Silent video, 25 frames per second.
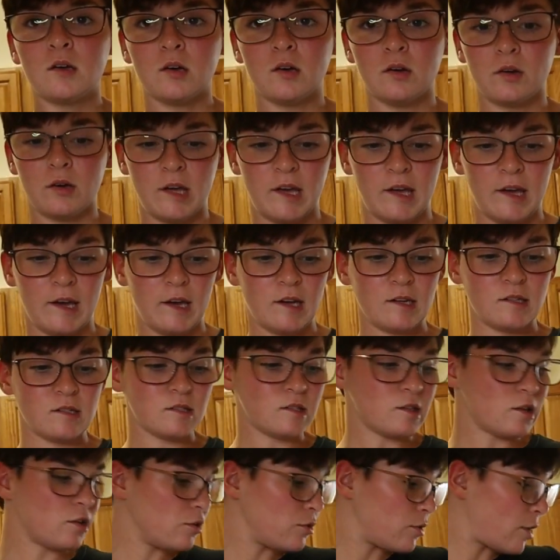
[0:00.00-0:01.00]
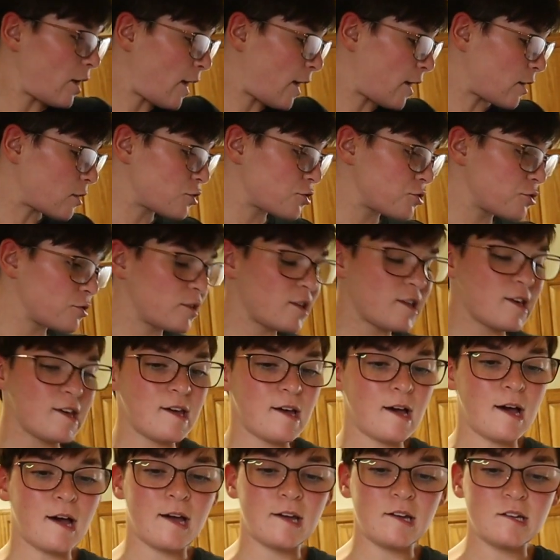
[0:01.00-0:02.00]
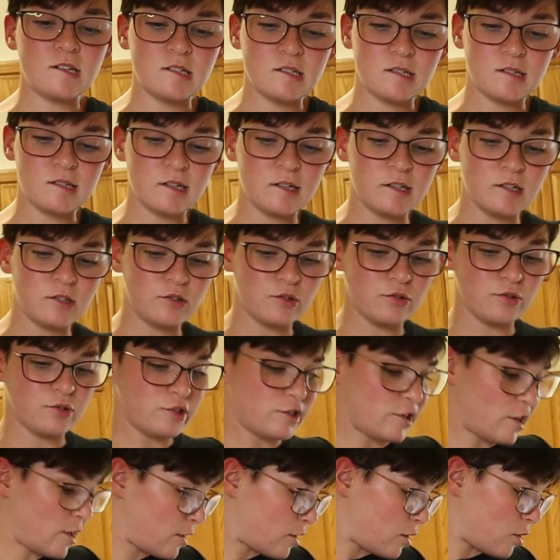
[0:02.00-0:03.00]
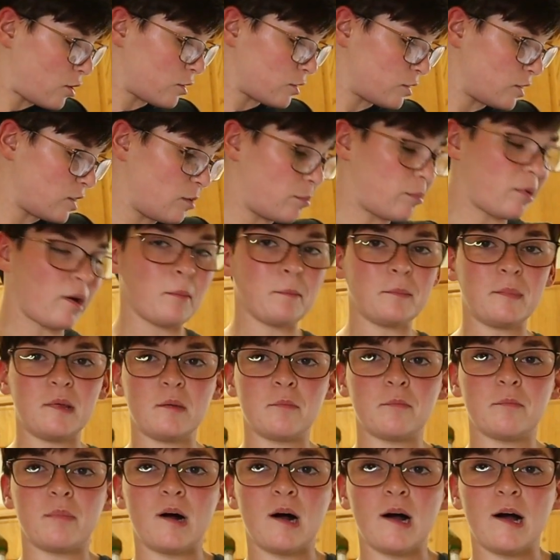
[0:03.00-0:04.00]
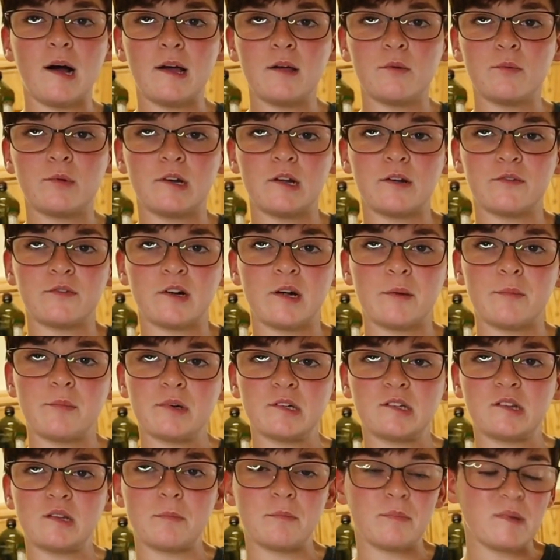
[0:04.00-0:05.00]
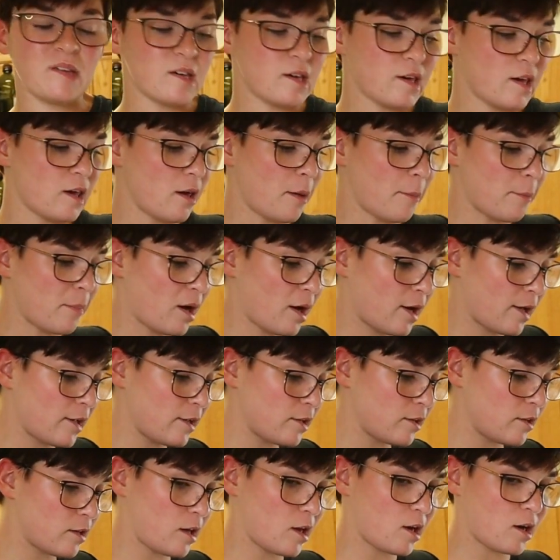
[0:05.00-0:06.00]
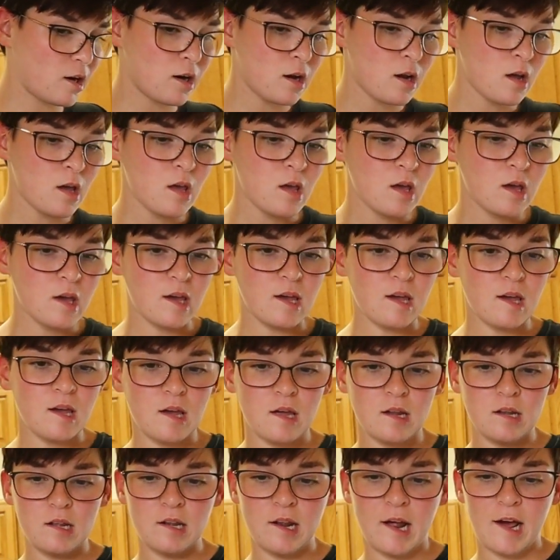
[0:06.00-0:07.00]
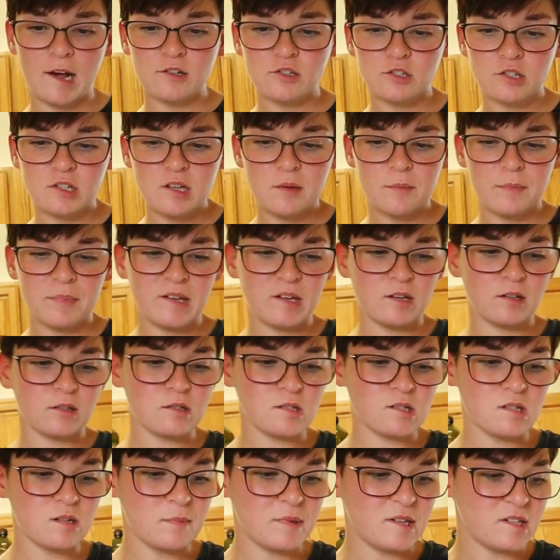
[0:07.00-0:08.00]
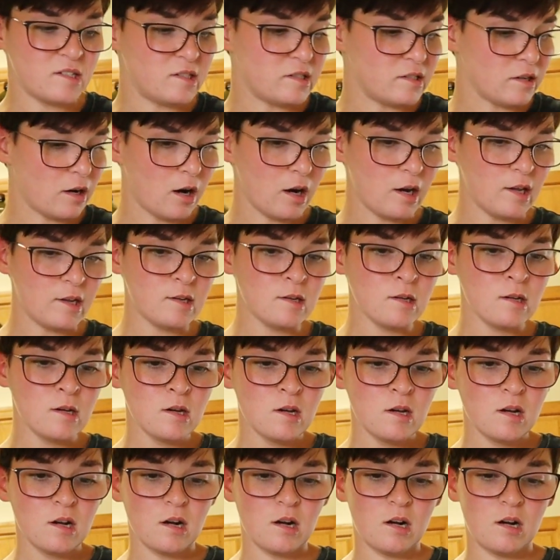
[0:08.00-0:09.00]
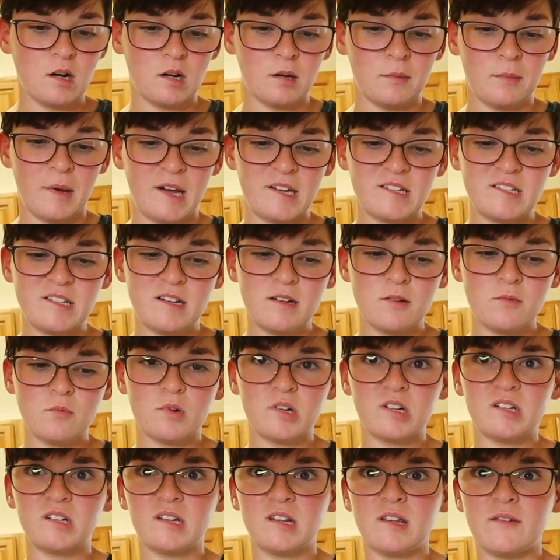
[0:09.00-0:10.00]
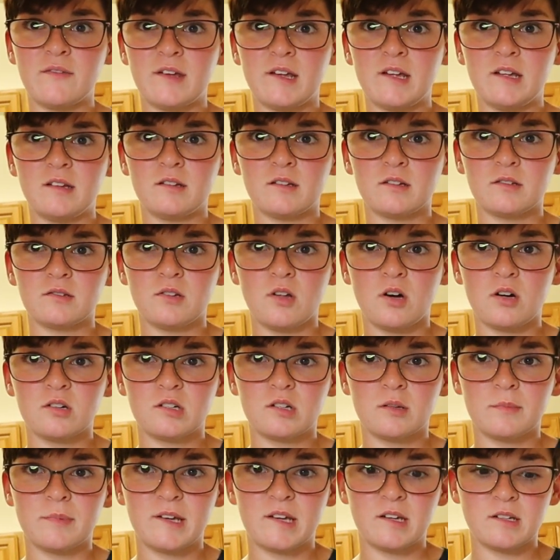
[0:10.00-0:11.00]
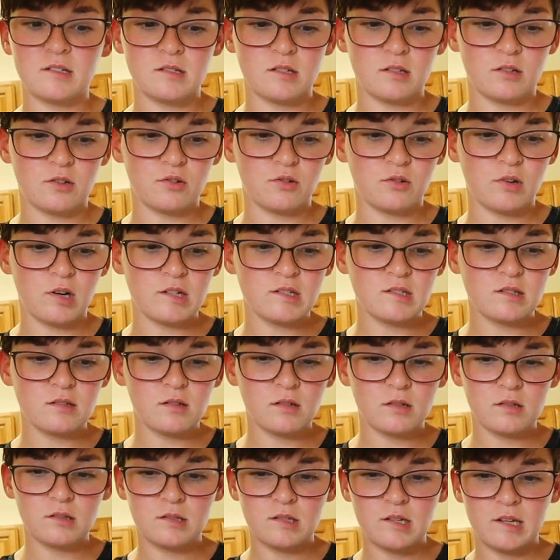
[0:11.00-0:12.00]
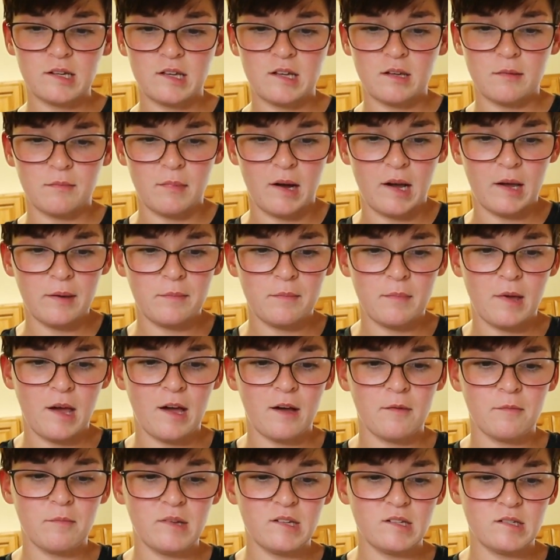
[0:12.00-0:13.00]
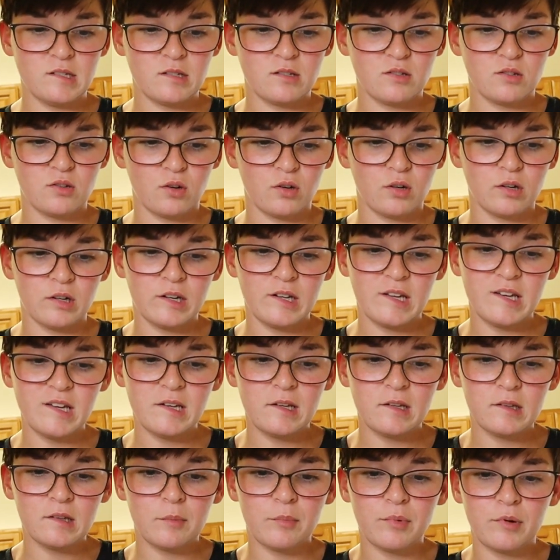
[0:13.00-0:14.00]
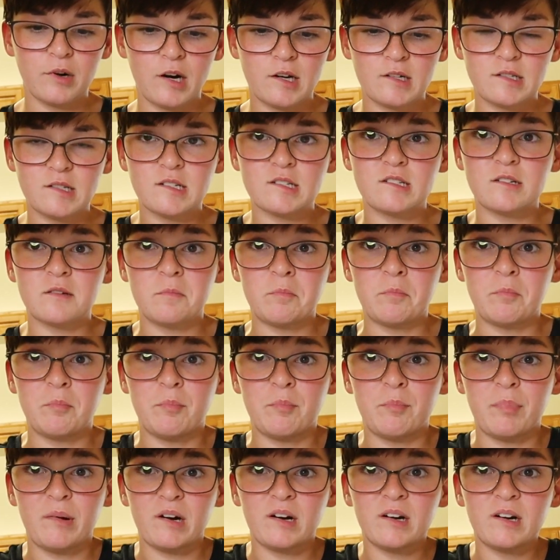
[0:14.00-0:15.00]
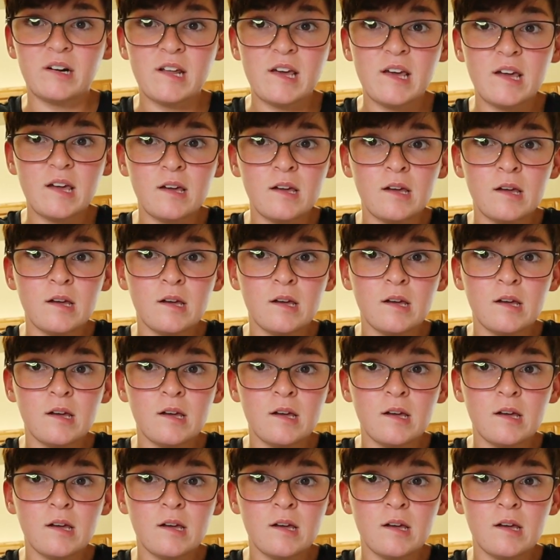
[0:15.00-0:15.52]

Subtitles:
Okay guys, so actually I decided to check on the pumpkin pie whenever I put the pecan pie in there, and it actually appears to be done. I didn't want to leave it in there longer because the crust looks like it might have been starting the process of burning.